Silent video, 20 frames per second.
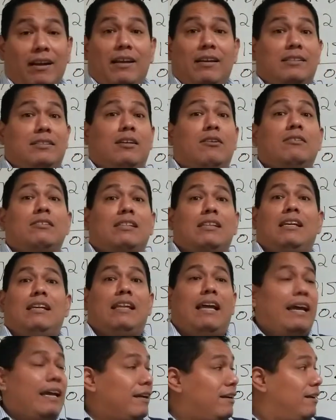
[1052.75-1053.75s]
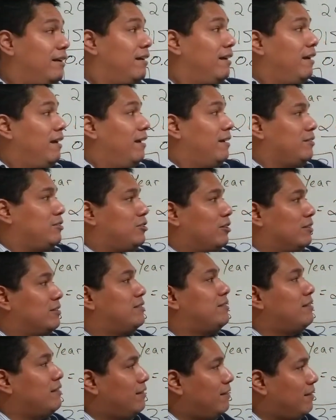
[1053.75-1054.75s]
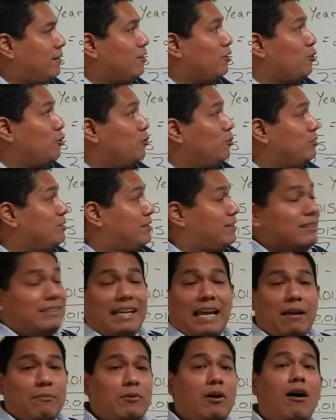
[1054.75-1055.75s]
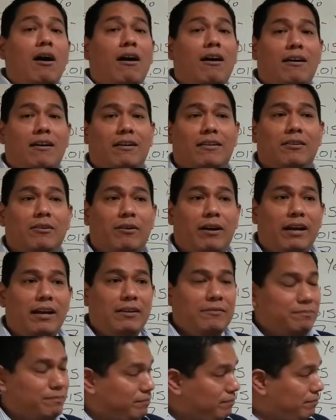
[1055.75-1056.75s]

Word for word: Seriously, like, just use the damn card, all right?